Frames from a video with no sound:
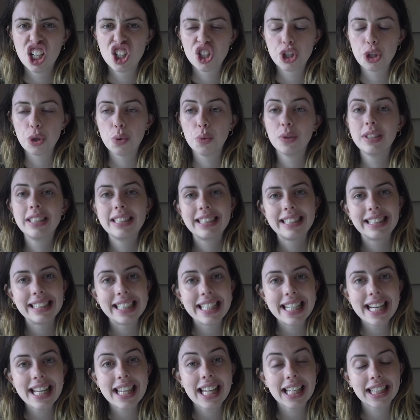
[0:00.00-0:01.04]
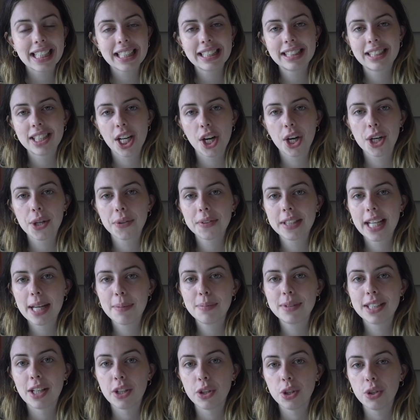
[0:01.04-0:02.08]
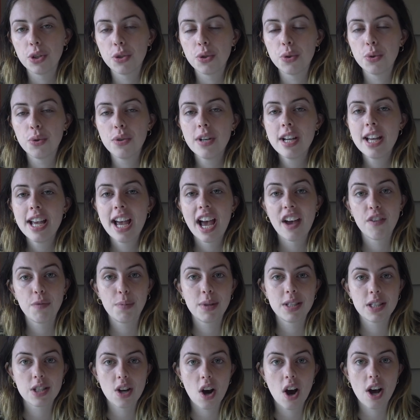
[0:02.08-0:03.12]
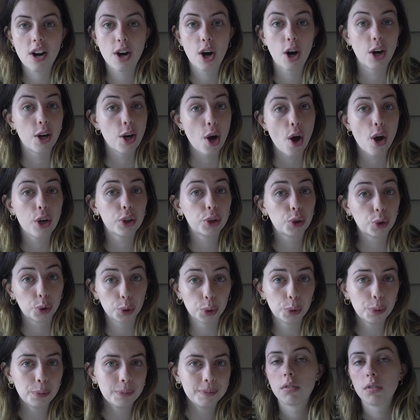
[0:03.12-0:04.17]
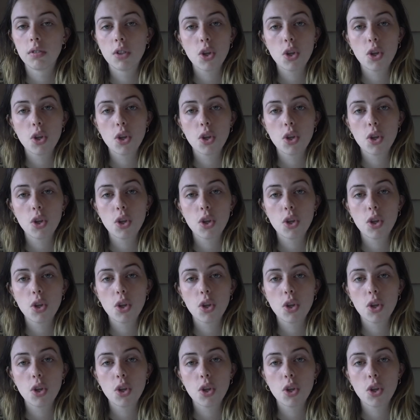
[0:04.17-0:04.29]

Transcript: to see that the stereotypes that you have been taught are not true.